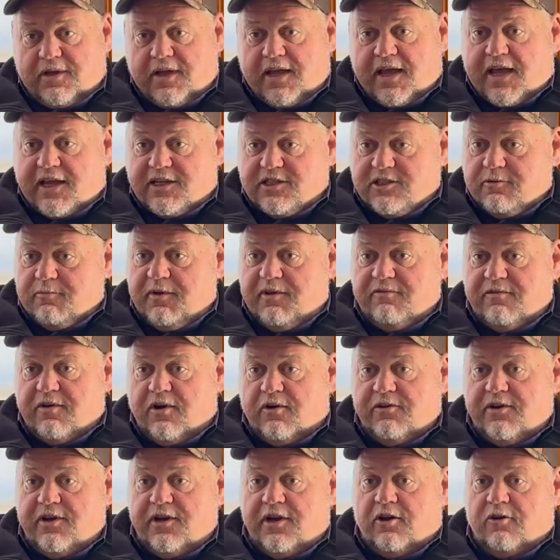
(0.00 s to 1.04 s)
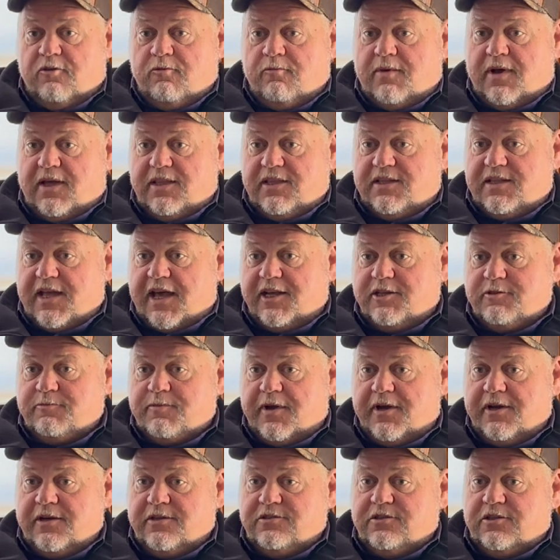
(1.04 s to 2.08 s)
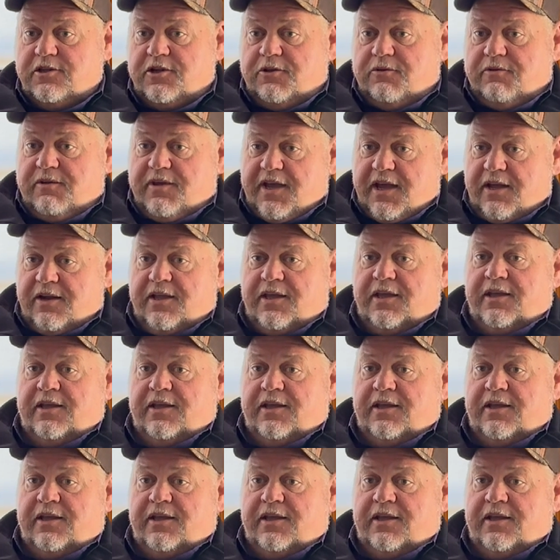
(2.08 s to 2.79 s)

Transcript: Has to be voted on by the taxpayers in Newton County.